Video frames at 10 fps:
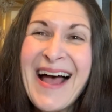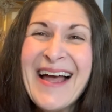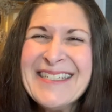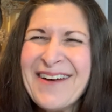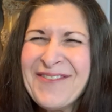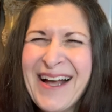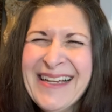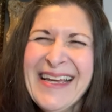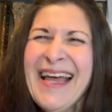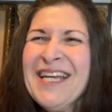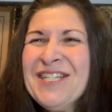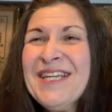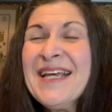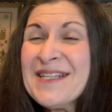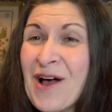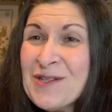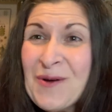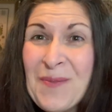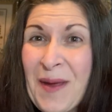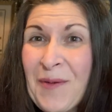Hi, Devra, She is
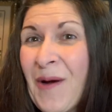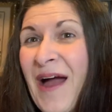also a paper